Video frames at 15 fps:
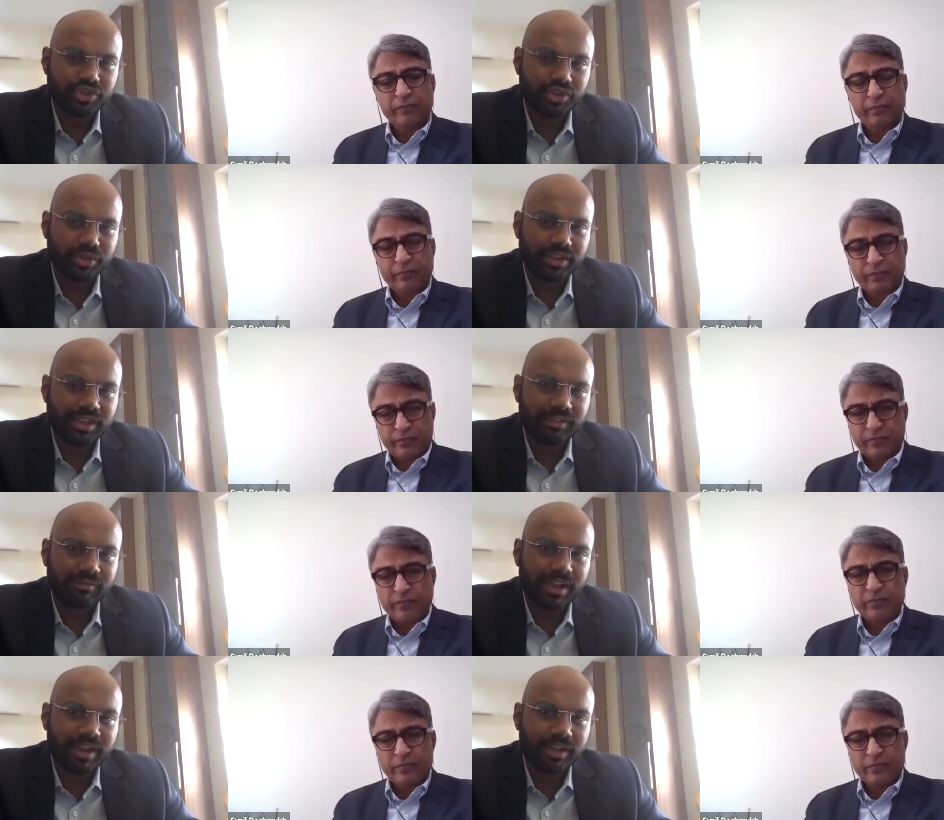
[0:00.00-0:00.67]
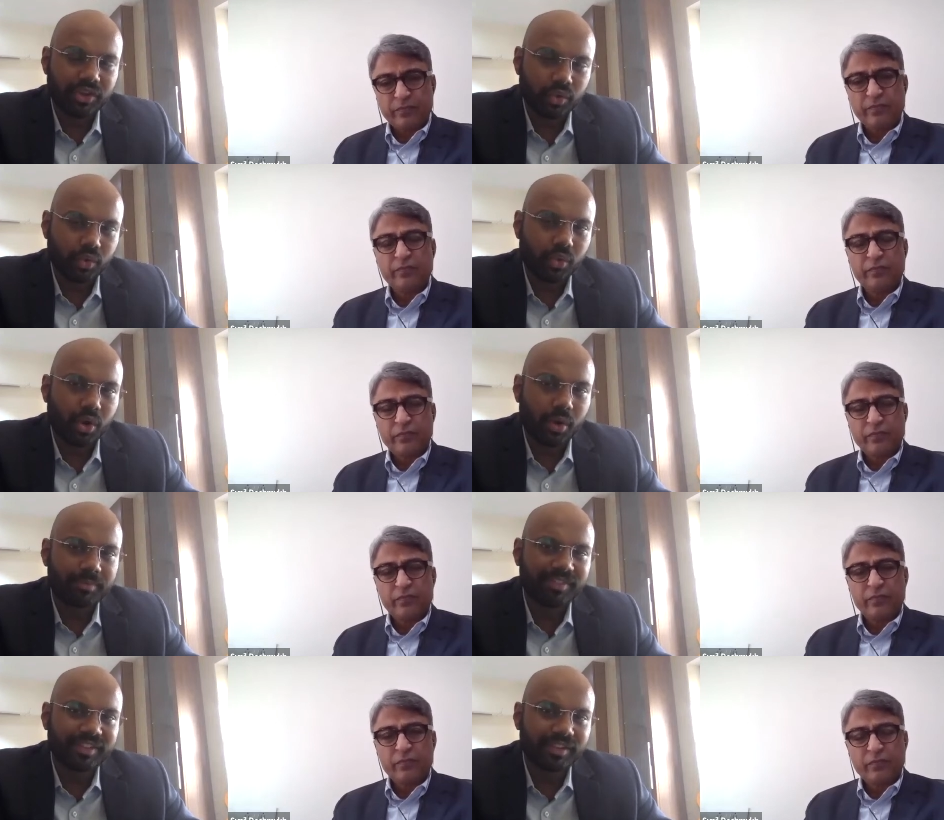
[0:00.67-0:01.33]
Speaker 1: journey where you
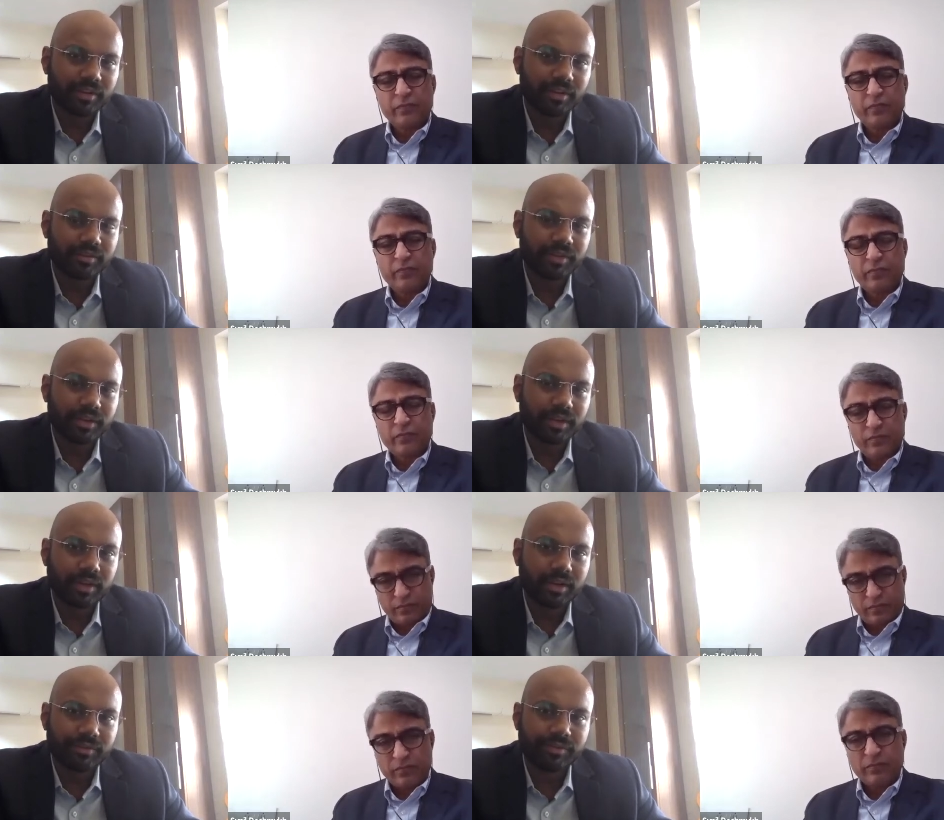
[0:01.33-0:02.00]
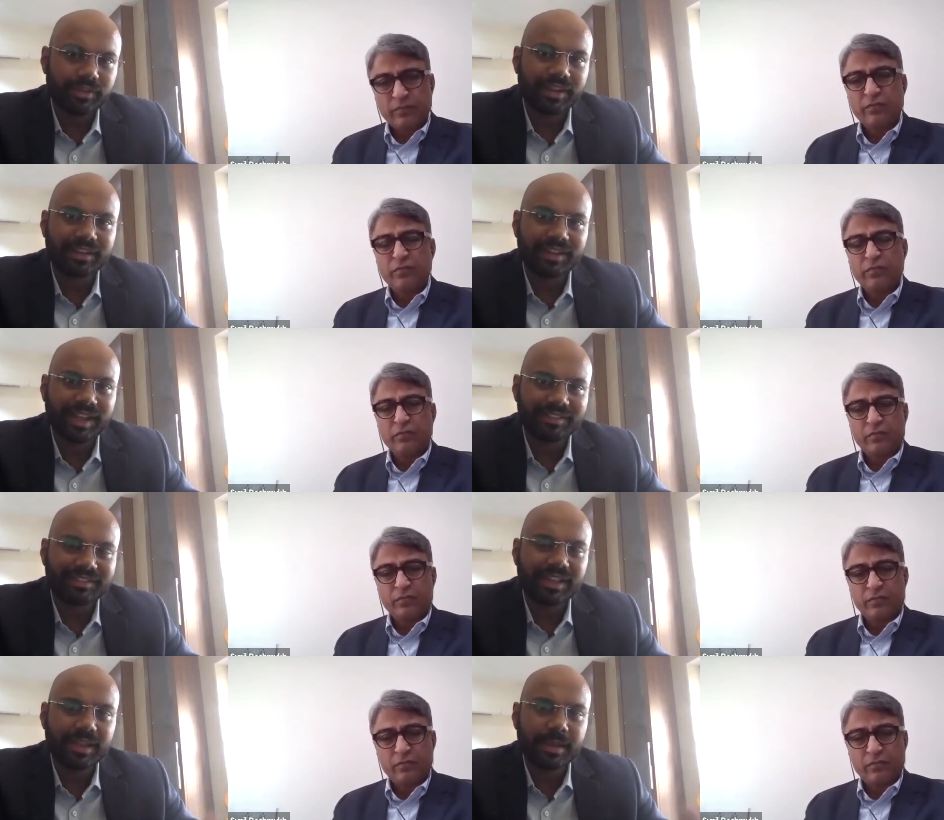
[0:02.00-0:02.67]
observed a
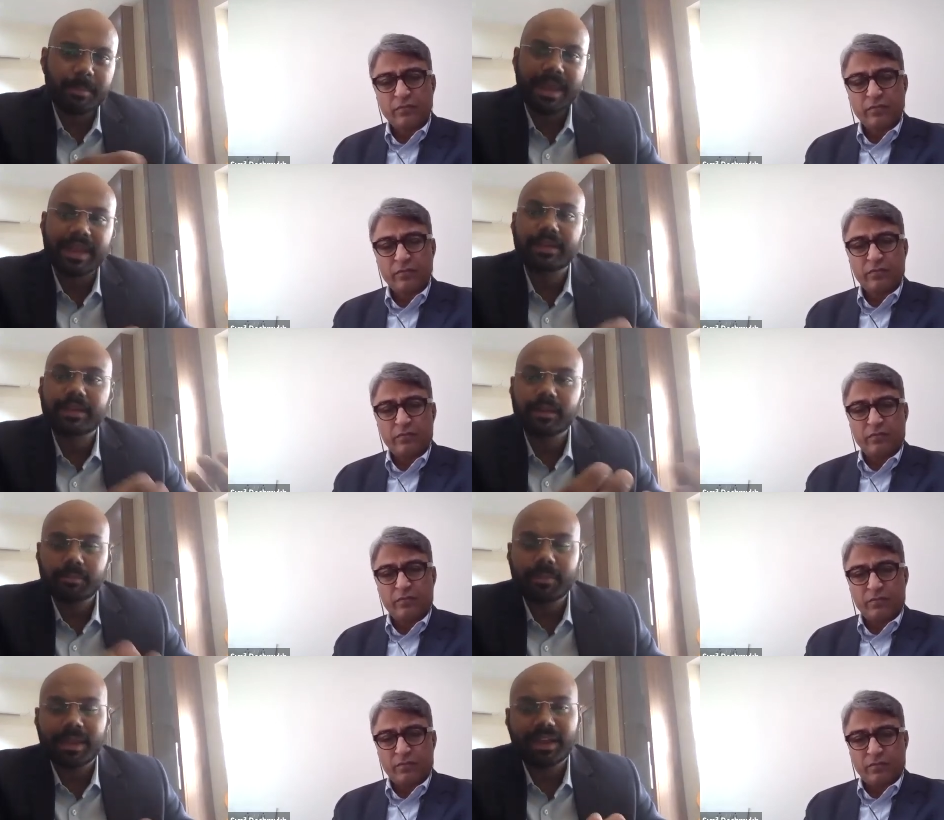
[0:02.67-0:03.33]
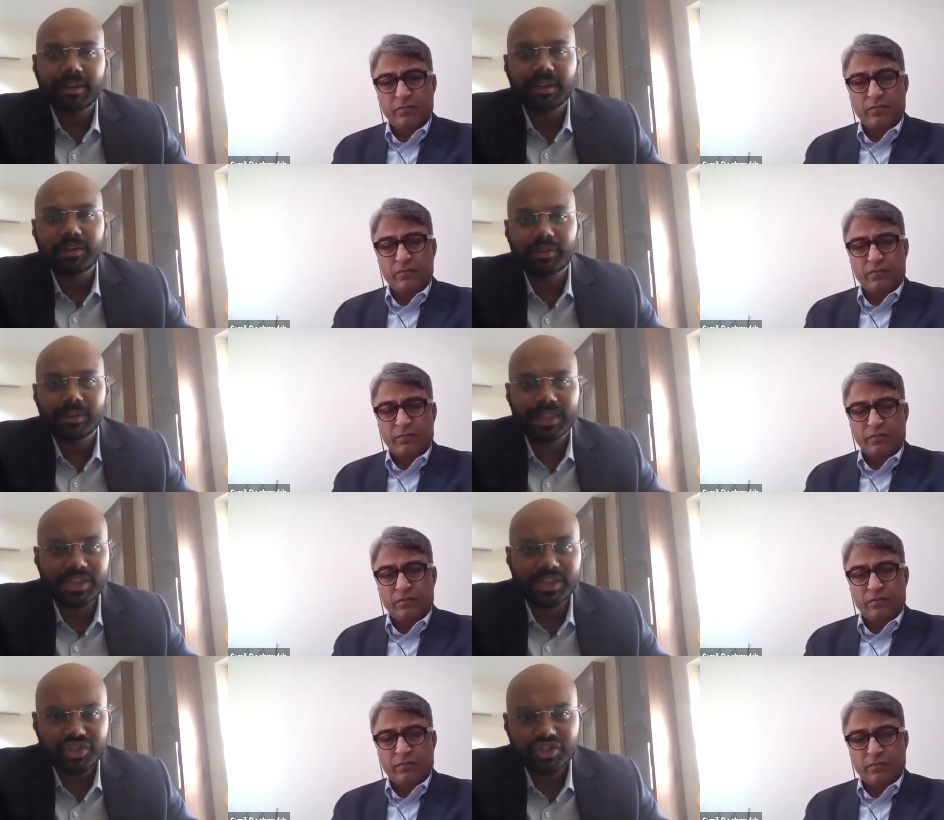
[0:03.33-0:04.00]
fantastic mentor mentee
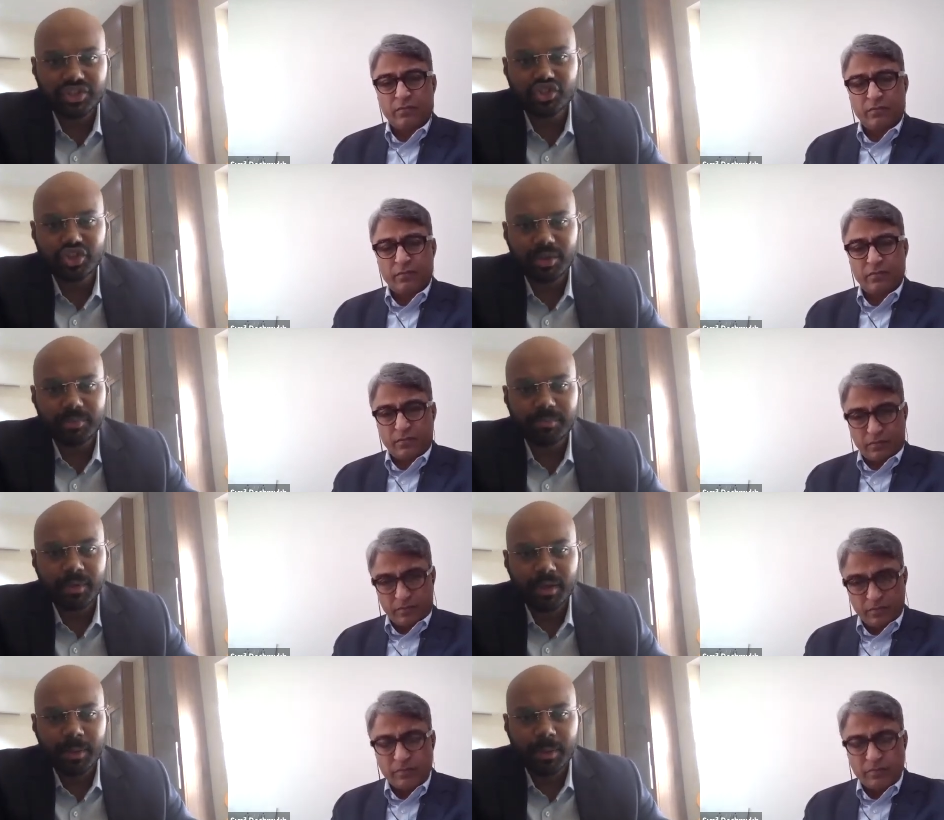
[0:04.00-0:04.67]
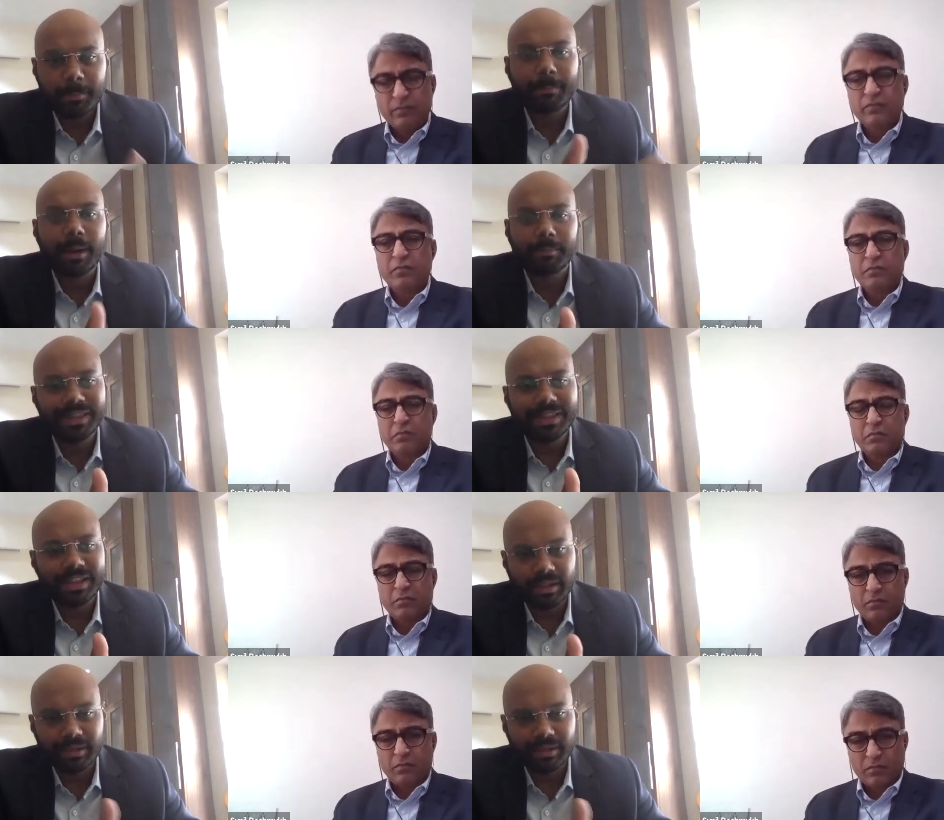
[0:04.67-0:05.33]
relationship
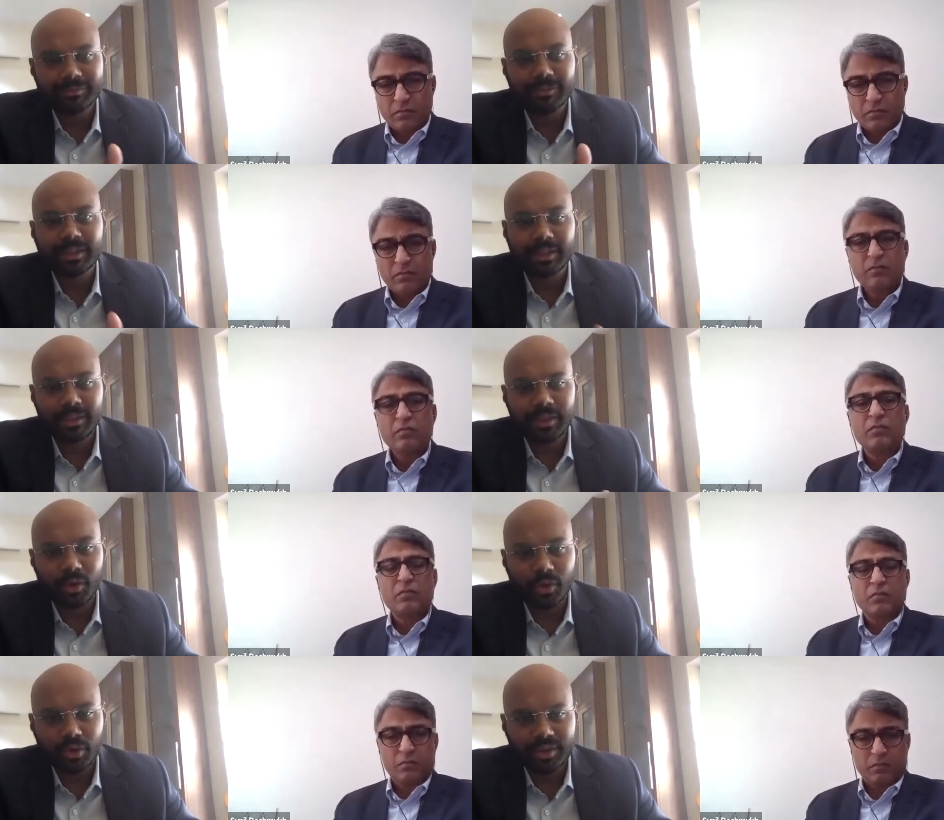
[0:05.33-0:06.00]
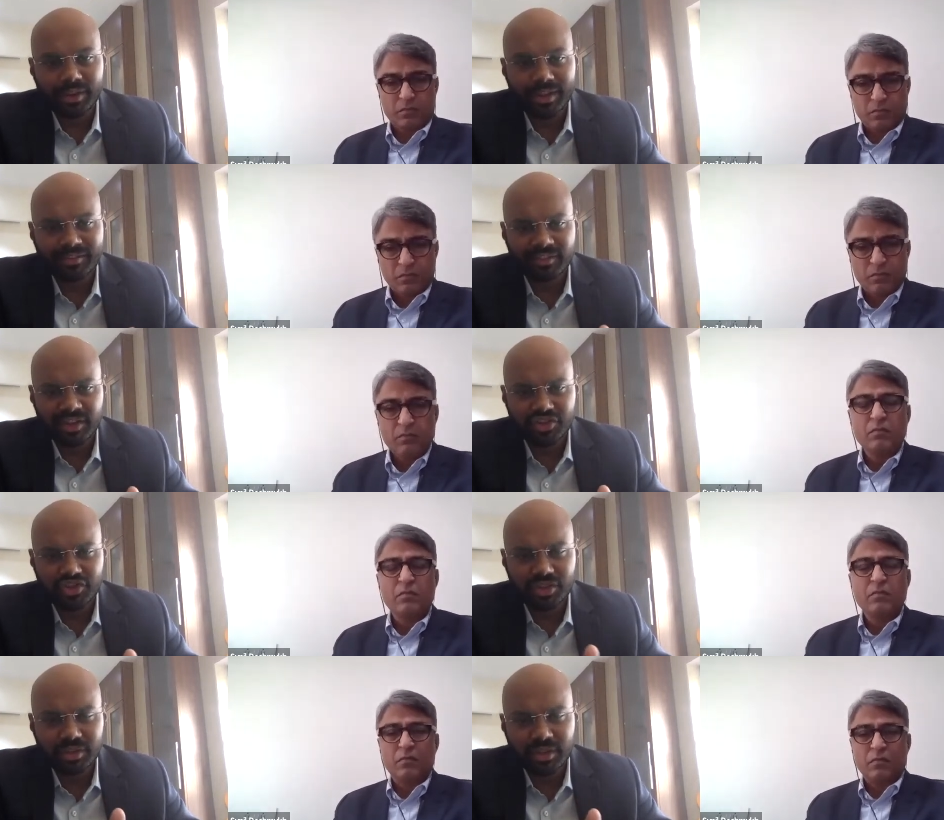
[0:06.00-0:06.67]
bubbling within the
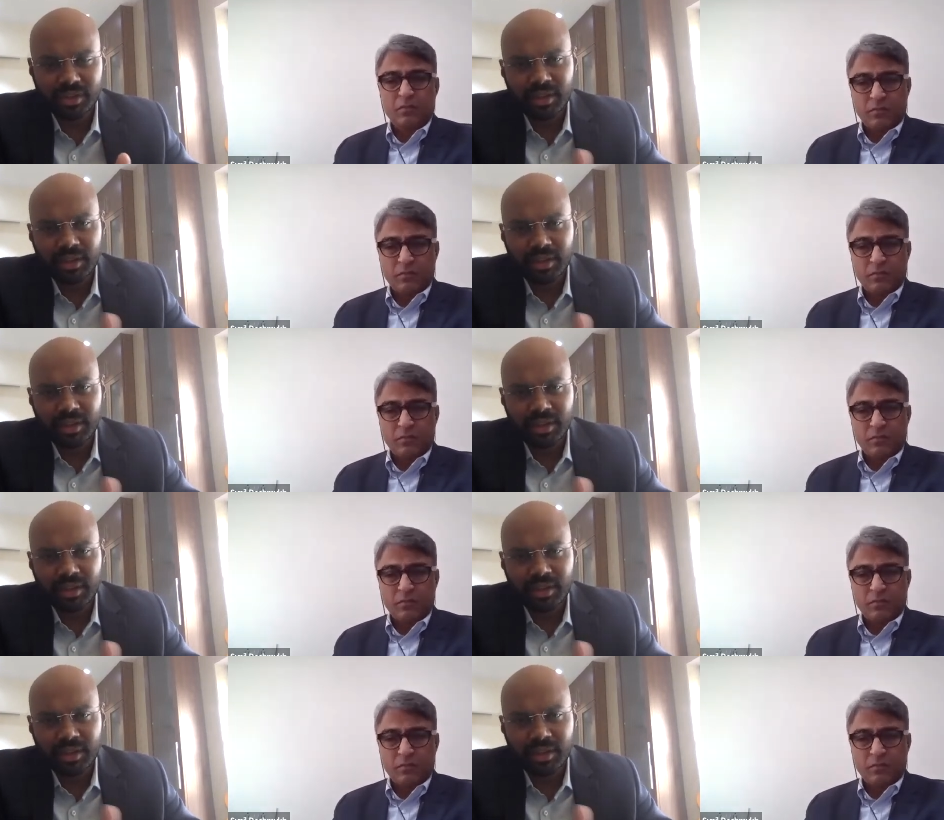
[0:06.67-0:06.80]
organization?